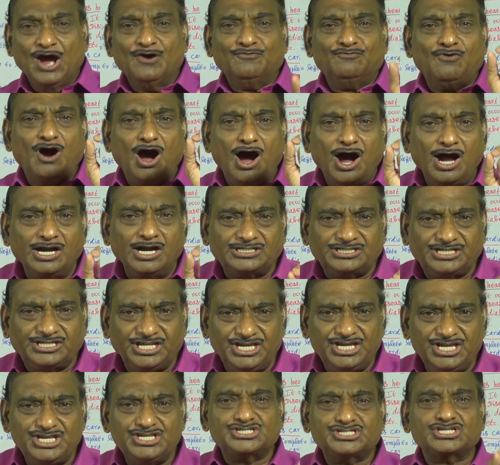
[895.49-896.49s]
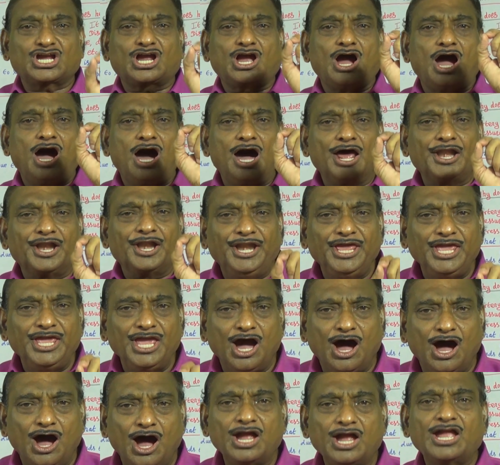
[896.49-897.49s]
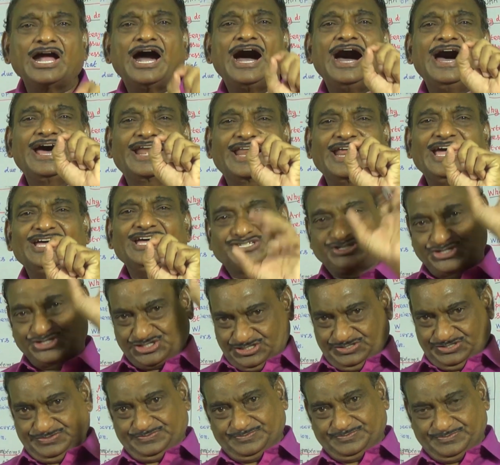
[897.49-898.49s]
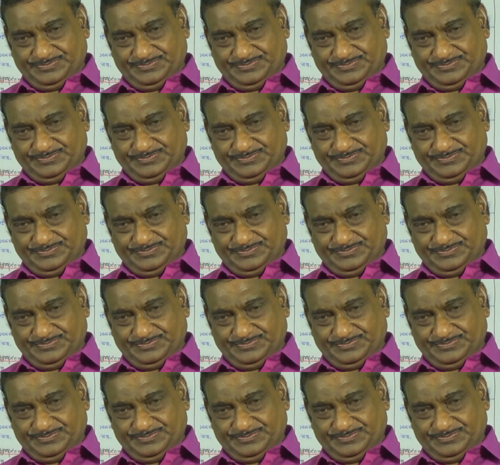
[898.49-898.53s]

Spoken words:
what is cardiac arrest.